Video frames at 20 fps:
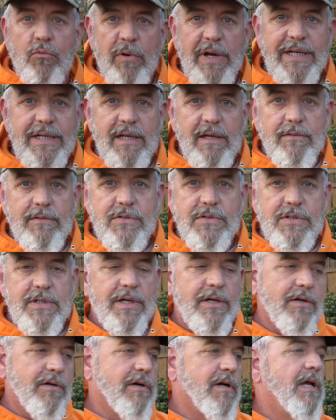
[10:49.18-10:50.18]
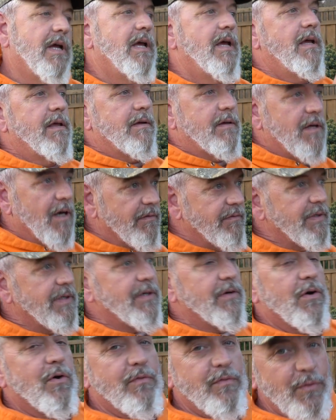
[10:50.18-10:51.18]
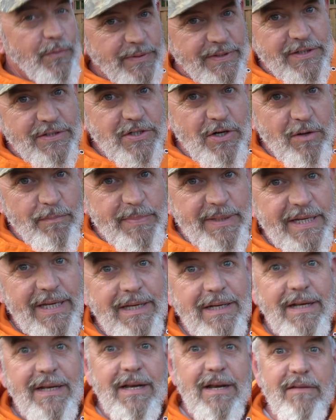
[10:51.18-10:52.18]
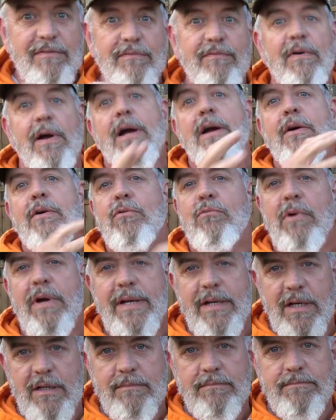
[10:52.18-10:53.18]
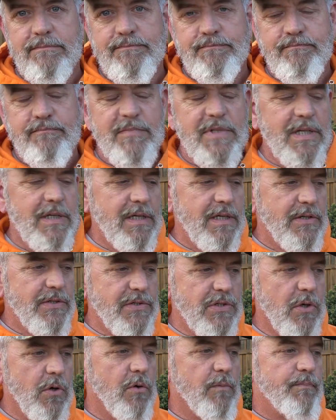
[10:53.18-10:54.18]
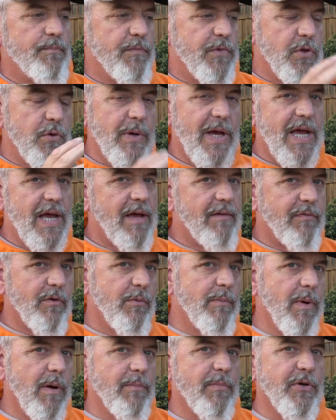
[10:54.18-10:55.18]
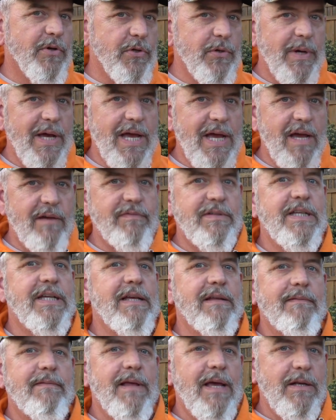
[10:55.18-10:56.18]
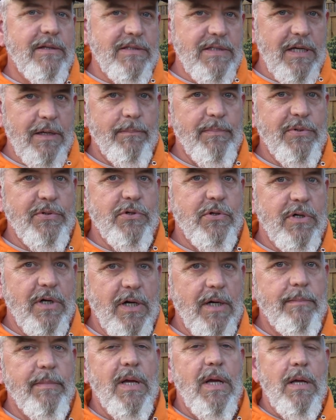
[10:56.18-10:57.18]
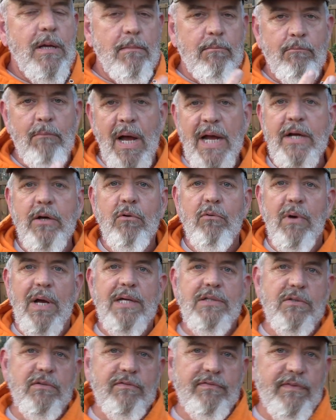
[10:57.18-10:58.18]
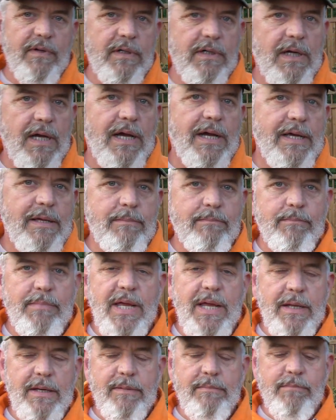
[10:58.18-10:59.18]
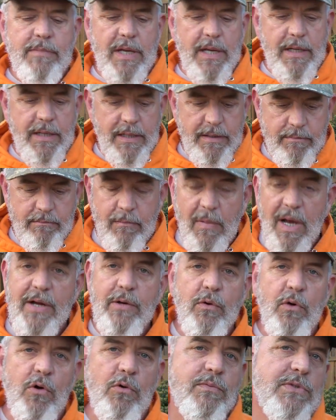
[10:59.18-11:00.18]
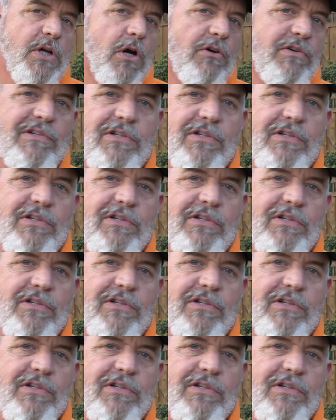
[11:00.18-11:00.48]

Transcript: right down the center, covered it over with the tarp again, and it fired right up. So you have to remember, you have to get that temperature up. Mycorrhizal fungi and microbes are